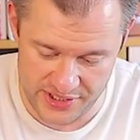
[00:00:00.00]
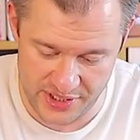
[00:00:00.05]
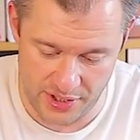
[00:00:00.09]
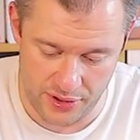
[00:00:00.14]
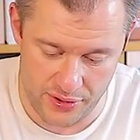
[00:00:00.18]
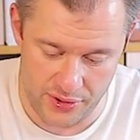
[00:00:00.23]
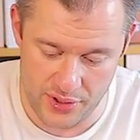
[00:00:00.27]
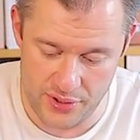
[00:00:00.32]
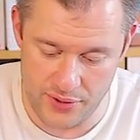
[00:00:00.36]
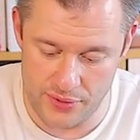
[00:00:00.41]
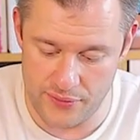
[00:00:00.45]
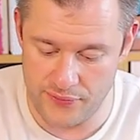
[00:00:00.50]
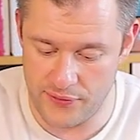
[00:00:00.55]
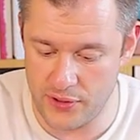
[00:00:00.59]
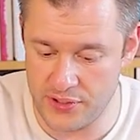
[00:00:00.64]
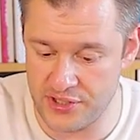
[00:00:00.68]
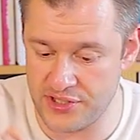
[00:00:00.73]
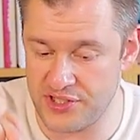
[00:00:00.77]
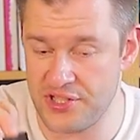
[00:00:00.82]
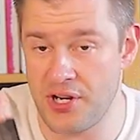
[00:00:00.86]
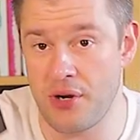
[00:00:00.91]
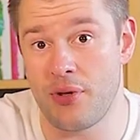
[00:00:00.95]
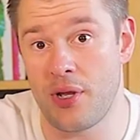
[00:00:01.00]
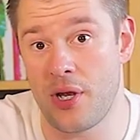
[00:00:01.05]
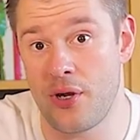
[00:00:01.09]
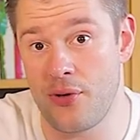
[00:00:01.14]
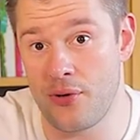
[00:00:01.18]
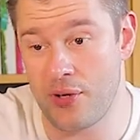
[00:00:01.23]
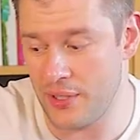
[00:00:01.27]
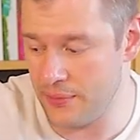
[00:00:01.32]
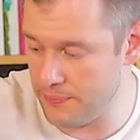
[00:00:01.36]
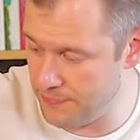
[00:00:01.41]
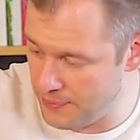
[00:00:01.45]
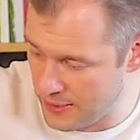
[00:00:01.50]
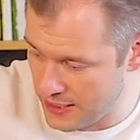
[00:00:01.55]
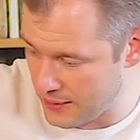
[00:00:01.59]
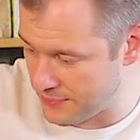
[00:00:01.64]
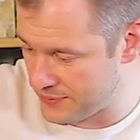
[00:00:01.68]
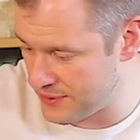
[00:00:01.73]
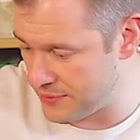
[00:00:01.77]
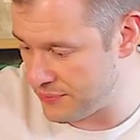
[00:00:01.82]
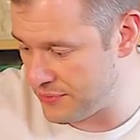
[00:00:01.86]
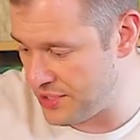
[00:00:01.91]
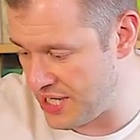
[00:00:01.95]
So you've got the solo, can pick
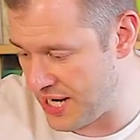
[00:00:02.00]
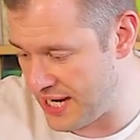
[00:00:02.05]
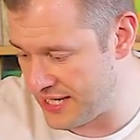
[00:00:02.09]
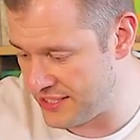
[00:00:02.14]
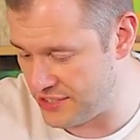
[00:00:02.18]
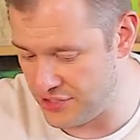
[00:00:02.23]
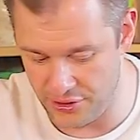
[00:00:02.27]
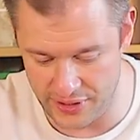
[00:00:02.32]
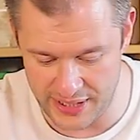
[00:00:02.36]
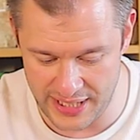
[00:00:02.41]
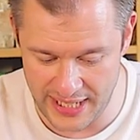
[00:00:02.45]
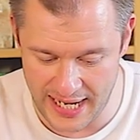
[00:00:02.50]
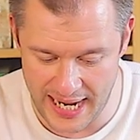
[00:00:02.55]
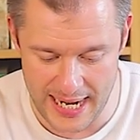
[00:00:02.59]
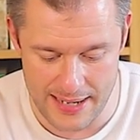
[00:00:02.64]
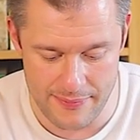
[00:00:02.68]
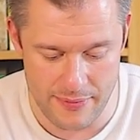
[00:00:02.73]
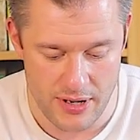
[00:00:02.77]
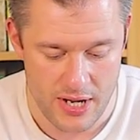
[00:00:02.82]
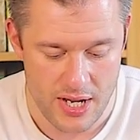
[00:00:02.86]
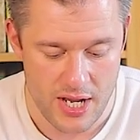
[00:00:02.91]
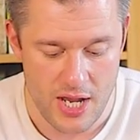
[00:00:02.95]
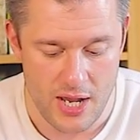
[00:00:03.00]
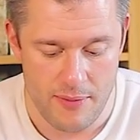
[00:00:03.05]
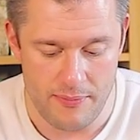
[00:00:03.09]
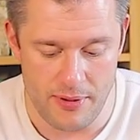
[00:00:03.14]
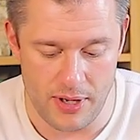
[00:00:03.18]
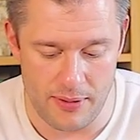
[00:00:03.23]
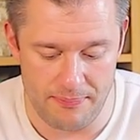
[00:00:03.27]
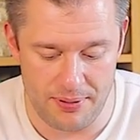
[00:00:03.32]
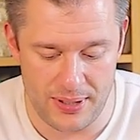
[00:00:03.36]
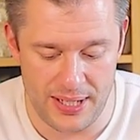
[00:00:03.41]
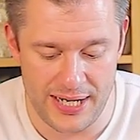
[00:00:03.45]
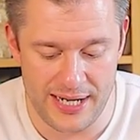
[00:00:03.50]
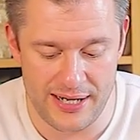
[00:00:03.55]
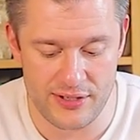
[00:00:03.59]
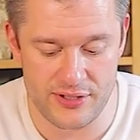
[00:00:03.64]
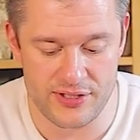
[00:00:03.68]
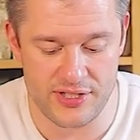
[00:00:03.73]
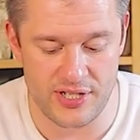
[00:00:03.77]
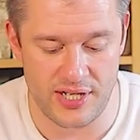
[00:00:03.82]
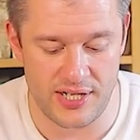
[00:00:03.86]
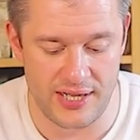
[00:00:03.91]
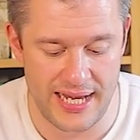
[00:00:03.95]
up some chests during the game, but
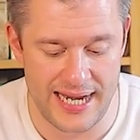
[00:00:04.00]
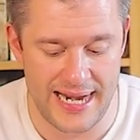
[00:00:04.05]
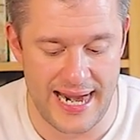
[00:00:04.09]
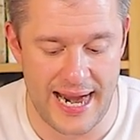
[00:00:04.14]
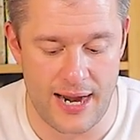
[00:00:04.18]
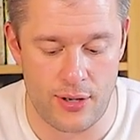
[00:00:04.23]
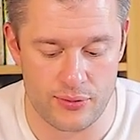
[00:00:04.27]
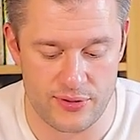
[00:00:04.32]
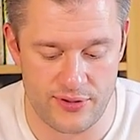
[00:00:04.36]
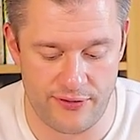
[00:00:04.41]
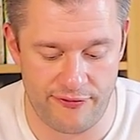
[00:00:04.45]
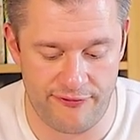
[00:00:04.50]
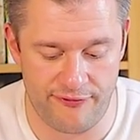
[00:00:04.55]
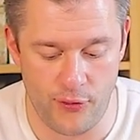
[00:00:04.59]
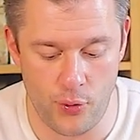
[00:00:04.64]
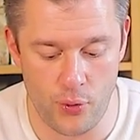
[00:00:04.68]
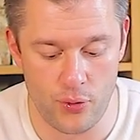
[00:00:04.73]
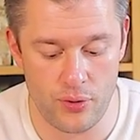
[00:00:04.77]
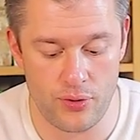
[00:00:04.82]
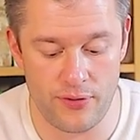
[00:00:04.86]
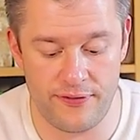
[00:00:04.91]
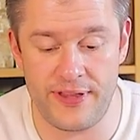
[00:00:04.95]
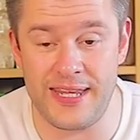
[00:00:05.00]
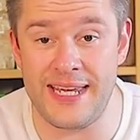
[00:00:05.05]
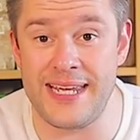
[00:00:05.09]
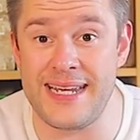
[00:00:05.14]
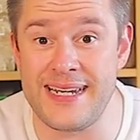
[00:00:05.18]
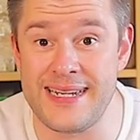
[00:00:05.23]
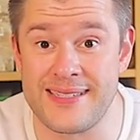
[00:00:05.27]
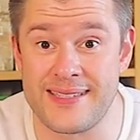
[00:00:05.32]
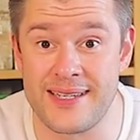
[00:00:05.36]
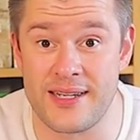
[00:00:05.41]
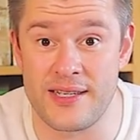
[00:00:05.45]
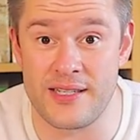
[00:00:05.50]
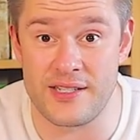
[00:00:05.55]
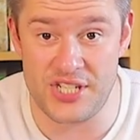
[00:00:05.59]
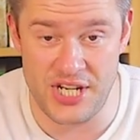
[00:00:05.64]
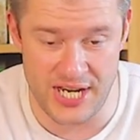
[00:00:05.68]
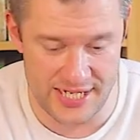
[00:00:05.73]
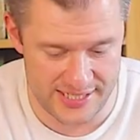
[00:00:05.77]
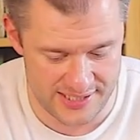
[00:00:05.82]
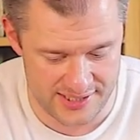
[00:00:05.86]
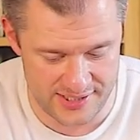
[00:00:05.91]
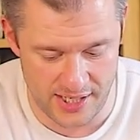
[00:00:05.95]
players lay out four of these
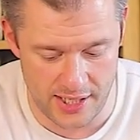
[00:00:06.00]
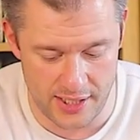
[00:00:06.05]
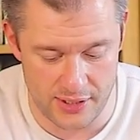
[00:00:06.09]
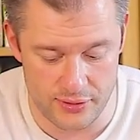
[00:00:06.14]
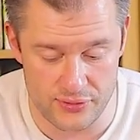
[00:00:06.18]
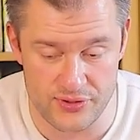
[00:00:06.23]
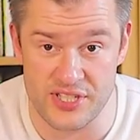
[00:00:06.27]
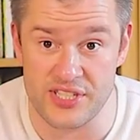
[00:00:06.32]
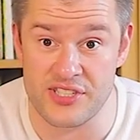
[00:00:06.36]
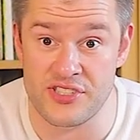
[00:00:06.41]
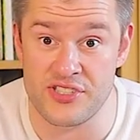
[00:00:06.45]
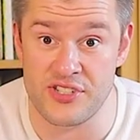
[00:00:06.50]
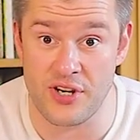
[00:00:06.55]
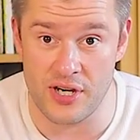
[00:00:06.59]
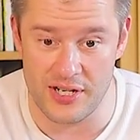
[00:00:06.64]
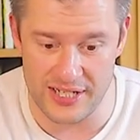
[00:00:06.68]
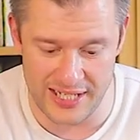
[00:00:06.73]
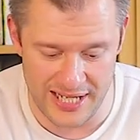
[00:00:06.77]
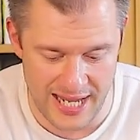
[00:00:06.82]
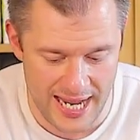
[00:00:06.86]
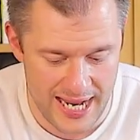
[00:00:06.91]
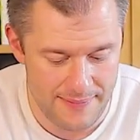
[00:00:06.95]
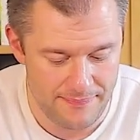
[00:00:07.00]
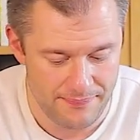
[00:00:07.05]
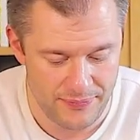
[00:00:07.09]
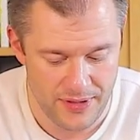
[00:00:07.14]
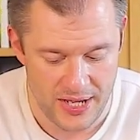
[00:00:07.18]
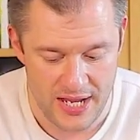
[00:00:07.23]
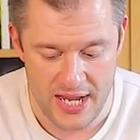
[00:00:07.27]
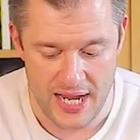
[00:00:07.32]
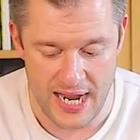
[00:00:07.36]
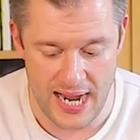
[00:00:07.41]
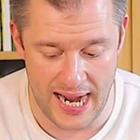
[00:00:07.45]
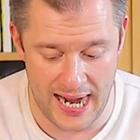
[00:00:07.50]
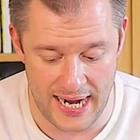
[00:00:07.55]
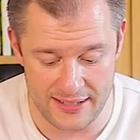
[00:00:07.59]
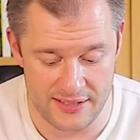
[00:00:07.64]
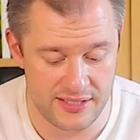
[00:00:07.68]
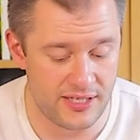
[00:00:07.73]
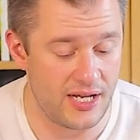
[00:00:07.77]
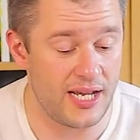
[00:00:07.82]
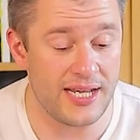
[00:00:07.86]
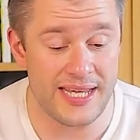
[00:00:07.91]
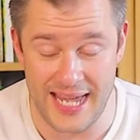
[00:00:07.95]
chest tiles at the start of the game,
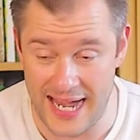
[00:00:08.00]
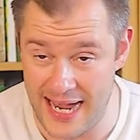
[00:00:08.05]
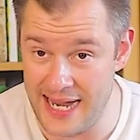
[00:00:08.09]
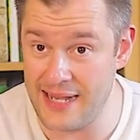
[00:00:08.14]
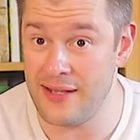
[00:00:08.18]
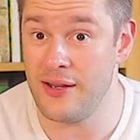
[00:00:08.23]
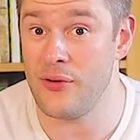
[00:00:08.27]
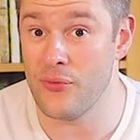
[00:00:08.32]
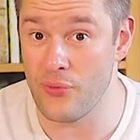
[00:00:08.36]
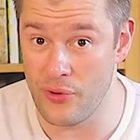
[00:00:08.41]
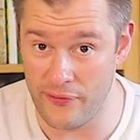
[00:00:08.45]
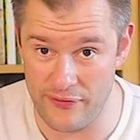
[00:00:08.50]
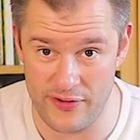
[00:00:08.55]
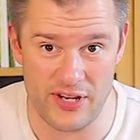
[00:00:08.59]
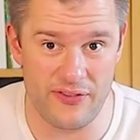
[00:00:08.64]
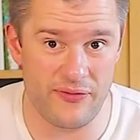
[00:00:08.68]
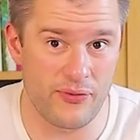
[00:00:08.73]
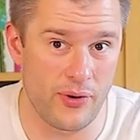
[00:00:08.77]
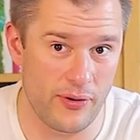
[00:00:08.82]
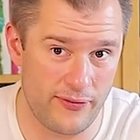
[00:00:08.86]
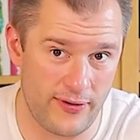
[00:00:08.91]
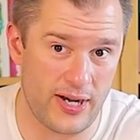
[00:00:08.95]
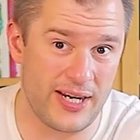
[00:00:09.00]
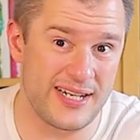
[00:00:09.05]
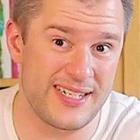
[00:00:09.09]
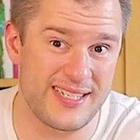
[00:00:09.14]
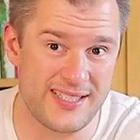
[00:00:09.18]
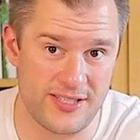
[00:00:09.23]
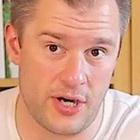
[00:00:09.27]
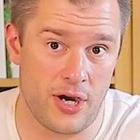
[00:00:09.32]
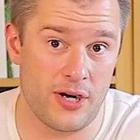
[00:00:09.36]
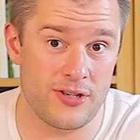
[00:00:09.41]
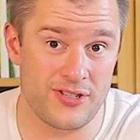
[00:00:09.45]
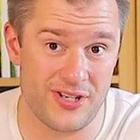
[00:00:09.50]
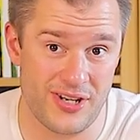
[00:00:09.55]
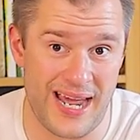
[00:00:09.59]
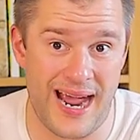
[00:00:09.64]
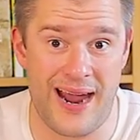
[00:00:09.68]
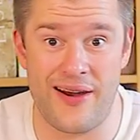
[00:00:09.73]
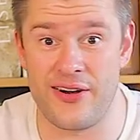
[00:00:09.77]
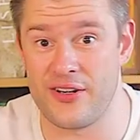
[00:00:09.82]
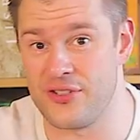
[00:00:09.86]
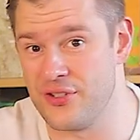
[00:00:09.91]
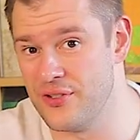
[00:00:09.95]
and again, revised starter
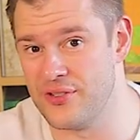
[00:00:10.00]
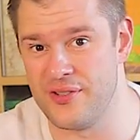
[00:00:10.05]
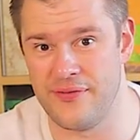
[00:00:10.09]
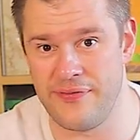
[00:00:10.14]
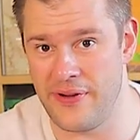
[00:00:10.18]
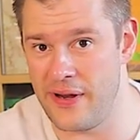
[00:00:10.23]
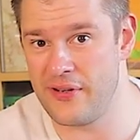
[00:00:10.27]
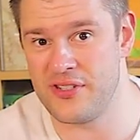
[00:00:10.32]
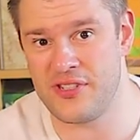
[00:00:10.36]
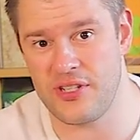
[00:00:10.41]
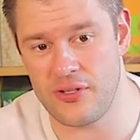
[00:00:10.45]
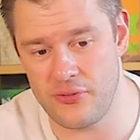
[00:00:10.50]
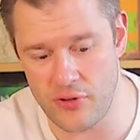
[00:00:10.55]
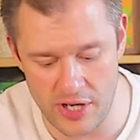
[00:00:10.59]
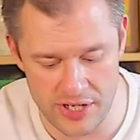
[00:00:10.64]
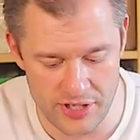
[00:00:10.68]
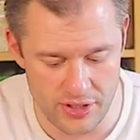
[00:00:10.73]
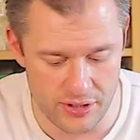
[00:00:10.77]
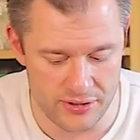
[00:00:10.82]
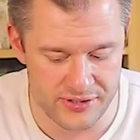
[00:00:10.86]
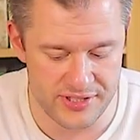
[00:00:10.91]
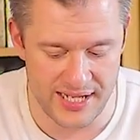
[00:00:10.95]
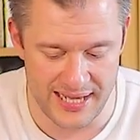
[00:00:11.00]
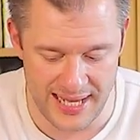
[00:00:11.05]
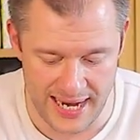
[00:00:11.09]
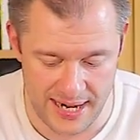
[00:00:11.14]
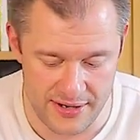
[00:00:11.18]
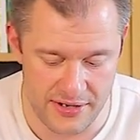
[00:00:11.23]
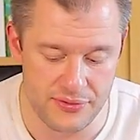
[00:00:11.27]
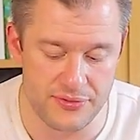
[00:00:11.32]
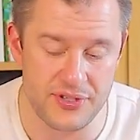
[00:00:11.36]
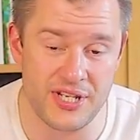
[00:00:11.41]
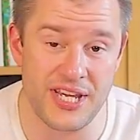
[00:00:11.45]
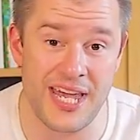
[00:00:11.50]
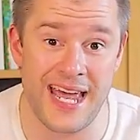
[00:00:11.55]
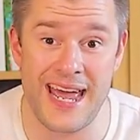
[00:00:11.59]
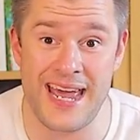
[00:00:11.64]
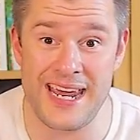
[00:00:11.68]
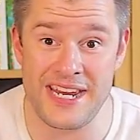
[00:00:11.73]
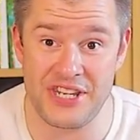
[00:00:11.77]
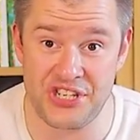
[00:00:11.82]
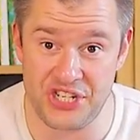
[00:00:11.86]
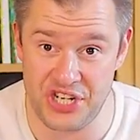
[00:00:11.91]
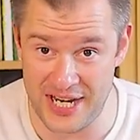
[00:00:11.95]
characters and various other icons allow you to get
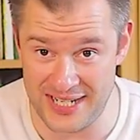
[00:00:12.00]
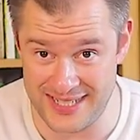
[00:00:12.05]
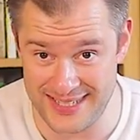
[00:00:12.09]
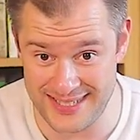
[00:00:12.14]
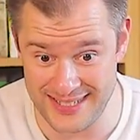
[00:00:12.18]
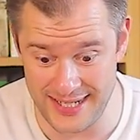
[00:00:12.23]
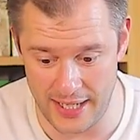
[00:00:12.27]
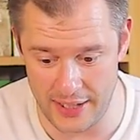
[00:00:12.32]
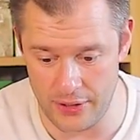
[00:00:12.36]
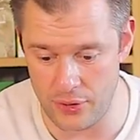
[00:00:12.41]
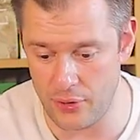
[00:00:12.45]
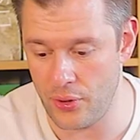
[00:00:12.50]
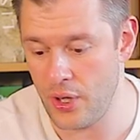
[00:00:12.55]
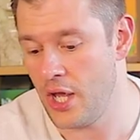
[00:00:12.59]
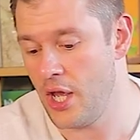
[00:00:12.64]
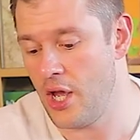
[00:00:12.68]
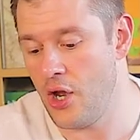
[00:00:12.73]
a chest tile.